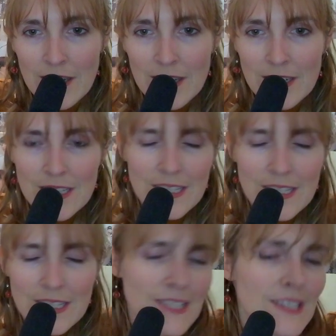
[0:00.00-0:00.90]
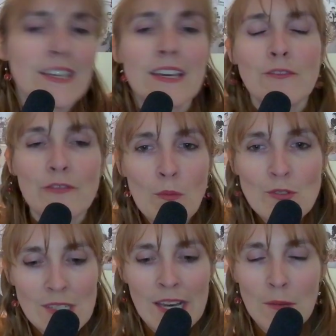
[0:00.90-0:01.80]
If it almost looks
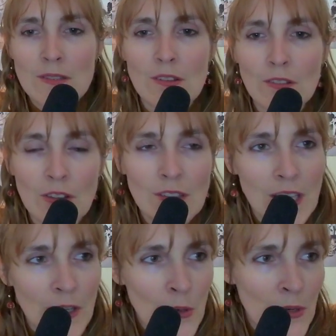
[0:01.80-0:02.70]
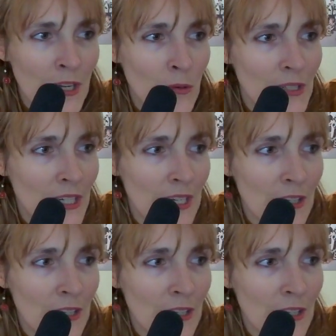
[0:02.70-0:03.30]
like, because Don Quixote, right?